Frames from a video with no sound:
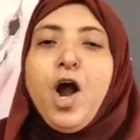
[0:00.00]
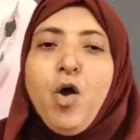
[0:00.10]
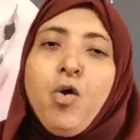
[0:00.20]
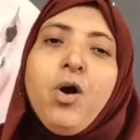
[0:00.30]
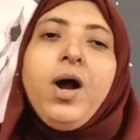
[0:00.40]

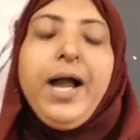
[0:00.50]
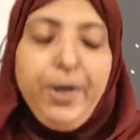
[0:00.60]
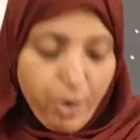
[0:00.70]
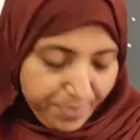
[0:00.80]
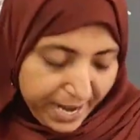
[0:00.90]
now
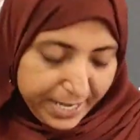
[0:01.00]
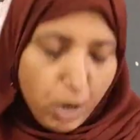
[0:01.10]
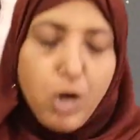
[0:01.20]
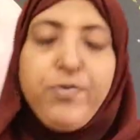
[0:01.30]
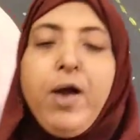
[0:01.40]
I hope
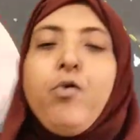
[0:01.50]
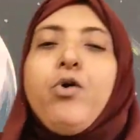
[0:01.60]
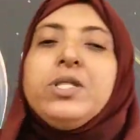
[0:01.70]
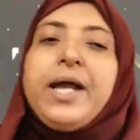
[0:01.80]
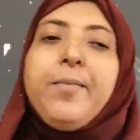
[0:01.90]
that all of you have
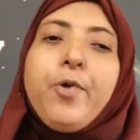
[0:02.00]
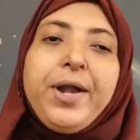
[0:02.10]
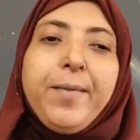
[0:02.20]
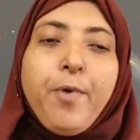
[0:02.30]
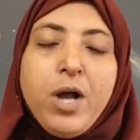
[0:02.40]
got the
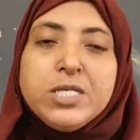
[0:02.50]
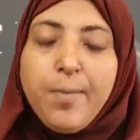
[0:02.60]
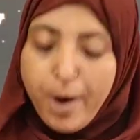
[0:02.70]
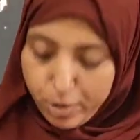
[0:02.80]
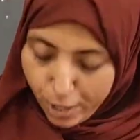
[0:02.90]
important points
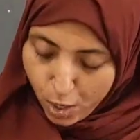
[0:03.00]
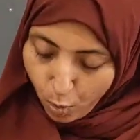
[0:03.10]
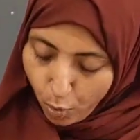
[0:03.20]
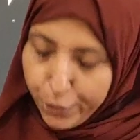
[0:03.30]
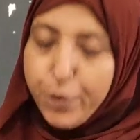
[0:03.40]

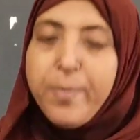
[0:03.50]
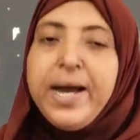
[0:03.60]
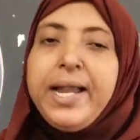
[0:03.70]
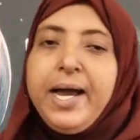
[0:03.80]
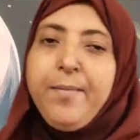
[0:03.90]
about
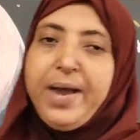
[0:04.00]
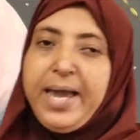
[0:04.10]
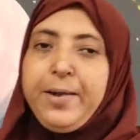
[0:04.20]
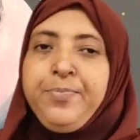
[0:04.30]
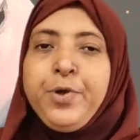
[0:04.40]
Ottoman
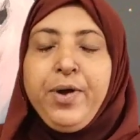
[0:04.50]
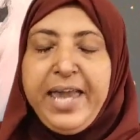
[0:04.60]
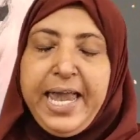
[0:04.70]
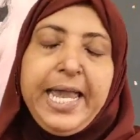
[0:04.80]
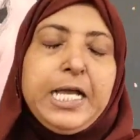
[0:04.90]
Empire.
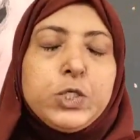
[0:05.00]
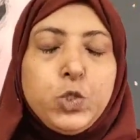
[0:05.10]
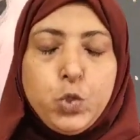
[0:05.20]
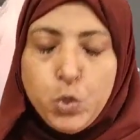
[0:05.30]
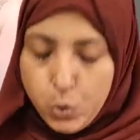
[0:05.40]
Okay,
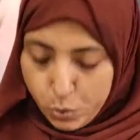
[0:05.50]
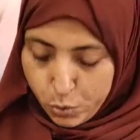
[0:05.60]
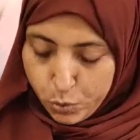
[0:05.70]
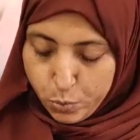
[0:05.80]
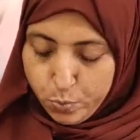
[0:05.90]

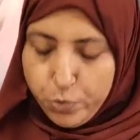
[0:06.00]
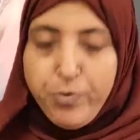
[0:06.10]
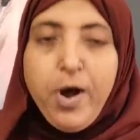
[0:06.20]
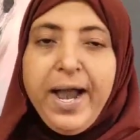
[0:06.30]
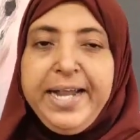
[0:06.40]
so
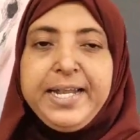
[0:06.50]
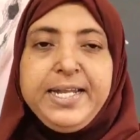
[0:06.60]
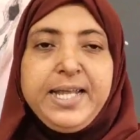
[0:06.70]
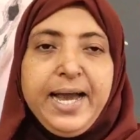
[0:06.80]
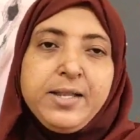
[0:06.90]
before
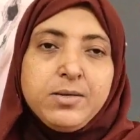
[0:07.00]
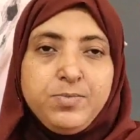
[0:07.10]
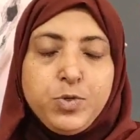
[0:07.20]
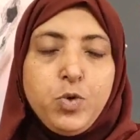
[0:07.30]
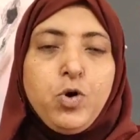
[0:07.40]
entering
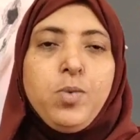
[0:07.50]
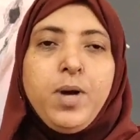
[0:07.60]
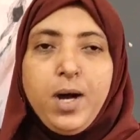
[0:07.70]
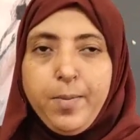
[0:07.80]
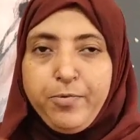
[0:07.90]
that
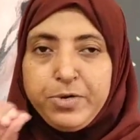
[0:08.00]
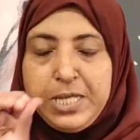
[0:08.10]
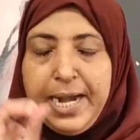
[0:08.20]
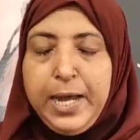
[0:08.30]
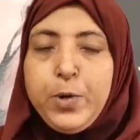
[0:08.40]
or before
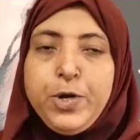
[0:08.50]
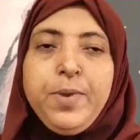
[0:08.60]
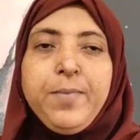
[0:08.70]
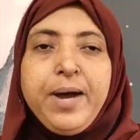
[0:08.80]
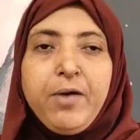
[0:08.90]
studying
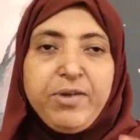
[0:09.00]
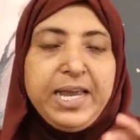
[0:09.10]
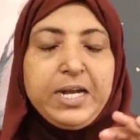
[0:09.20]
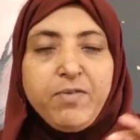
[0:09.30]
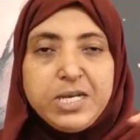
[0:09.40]
Ottoman Empire, we
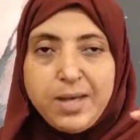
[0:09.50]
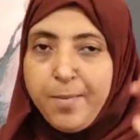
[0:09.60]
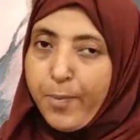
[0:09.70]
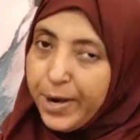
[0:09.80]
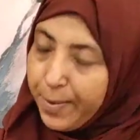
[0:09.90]
can revise
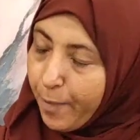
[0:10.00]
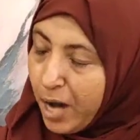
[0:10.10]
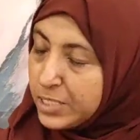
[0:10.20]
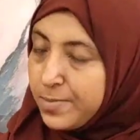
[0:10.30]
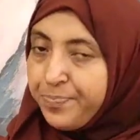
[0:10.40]
some important
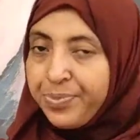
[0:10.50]
points.